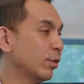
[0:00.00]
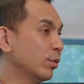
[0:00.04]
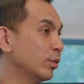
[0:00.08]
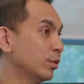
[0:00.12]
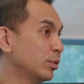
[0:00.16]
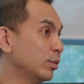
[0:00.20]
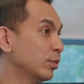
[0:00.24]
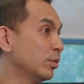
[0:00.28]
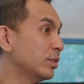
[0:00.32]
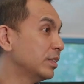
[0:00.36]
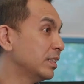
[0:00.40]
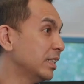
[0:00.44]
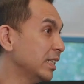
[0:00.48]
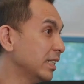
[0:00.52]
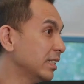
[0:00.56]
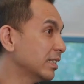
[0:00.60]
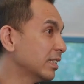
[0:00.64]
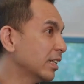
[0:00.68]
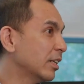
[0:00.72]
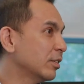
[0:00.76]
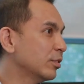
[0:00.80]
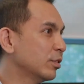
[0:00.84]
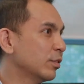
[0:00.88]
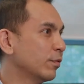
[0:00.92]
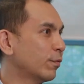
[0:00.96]
close to
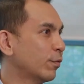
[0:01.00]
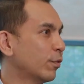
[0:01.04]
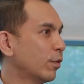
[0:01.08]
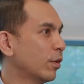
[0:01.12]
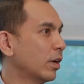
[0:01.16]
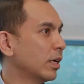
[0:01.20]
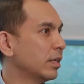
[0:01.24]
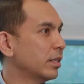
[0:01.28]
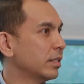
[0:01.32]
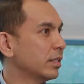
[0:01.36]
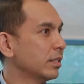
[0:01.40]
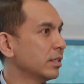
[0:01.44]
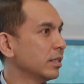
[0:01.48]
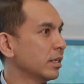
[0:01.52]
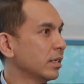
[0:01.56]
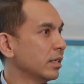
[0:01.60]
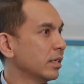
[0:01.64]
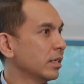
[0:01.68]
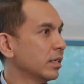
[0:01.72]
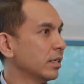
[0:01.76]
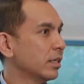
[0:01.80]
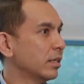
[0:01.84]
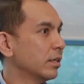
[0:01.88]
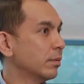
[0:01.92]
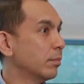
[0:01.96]
6,400
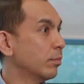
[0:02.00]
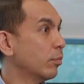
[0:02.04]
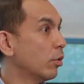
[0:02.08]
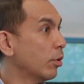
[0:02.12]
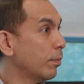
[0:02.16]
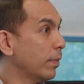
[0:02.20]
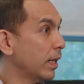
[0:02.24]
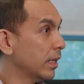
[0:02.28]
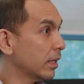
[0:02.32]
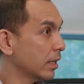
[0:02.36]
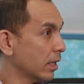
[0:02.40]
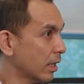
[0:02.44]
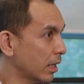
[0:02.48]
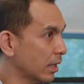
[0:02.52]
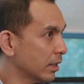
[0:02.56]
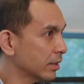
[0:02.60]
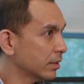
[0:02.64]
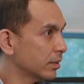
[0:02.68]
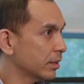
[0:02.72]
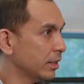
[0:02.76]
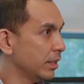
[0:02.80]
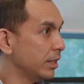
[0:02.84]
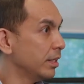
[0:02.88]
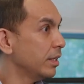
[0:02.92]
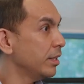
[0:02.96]
mobile
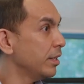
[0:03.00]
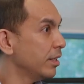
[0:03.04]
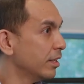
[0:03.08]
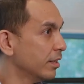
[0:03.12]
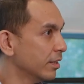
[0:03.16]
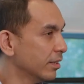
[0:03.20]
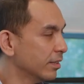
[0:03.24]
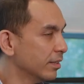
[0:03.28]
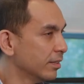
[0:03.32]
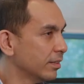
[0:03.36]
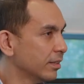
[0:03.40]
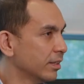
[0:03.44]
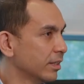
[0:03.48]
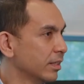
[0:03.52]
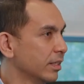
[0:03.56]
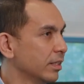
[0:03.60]
cars in a year.